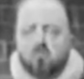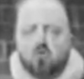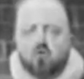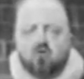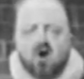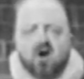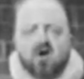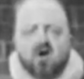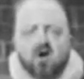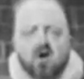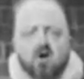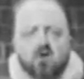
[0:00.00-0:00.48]

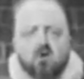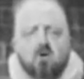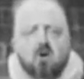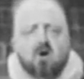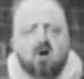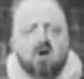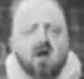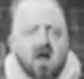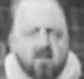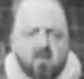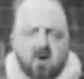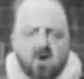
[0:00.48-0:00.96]
some
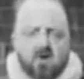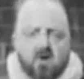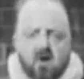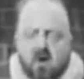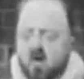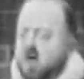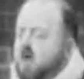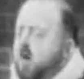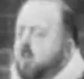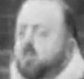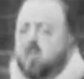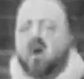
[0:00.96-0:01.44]
grated
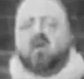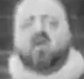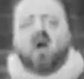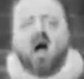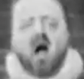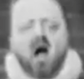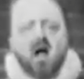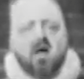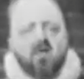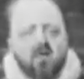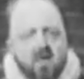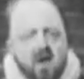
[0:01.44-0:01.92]
lemon.
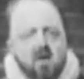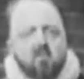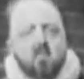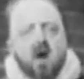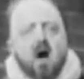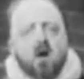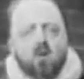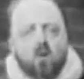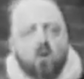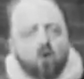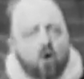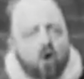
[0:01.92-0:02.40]
But I
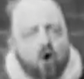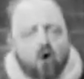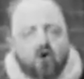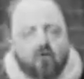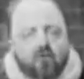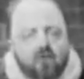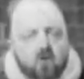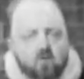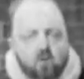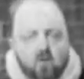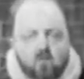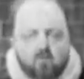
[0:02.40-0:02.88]
think my Lord
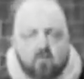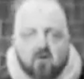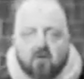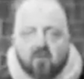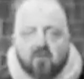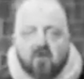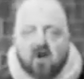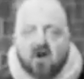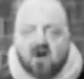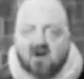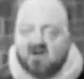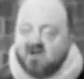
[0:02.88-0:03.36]
Oxford
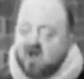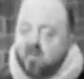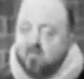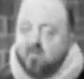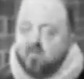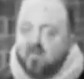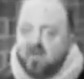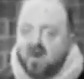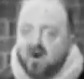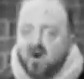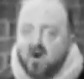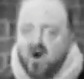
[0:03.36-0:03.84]
would prefer
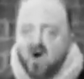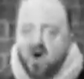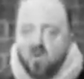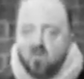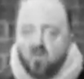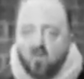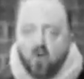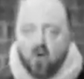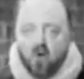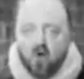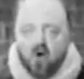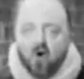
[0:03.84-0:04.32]
something
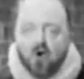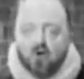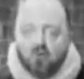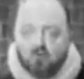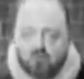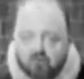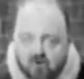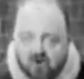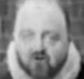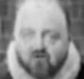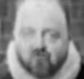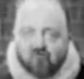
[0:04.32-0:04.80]

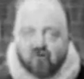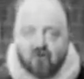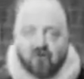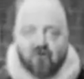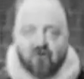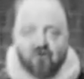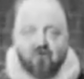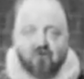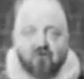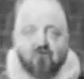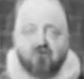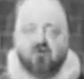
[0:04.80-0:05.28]
more
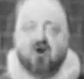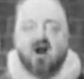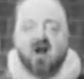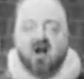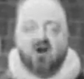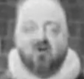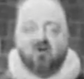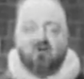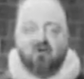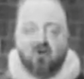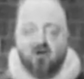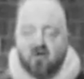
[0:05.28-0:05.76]
rich and
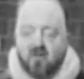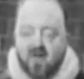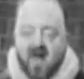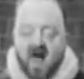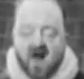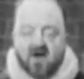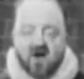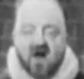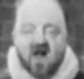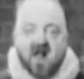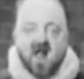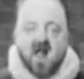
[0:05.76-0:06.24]
strange
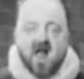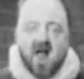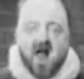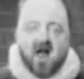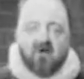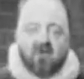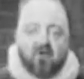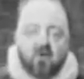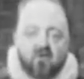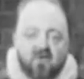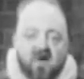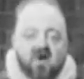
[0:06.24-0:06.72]
than that.
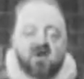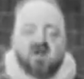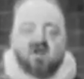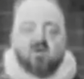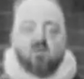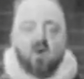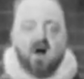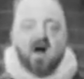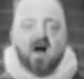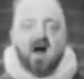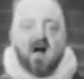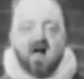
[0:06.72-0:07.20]
And so
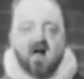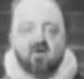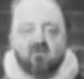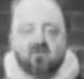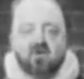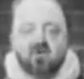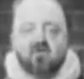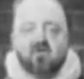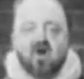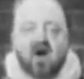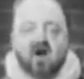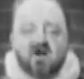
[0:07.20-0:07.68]
that is why I
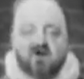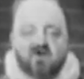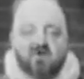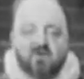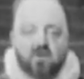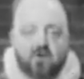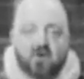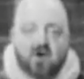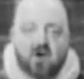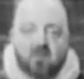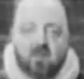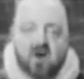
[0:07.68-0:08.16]
have
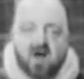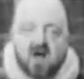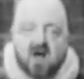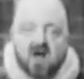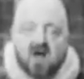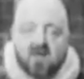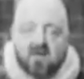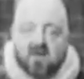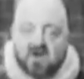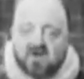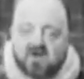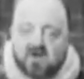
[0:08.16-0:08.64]
devised for him
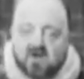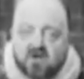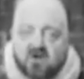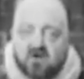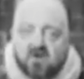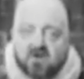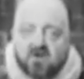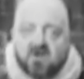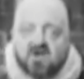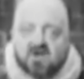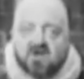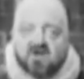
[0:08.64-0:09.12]

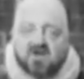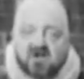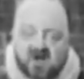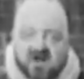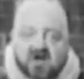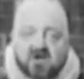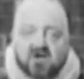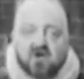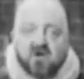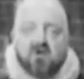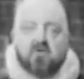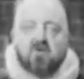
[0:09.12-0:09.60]
this
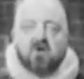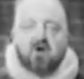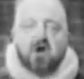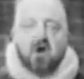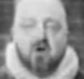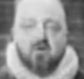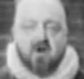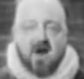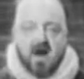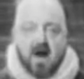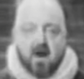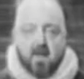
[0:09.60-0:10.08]
conceit
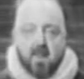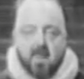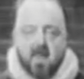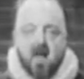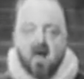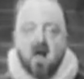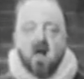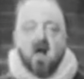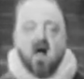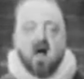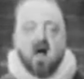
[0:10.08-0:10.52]
of coney.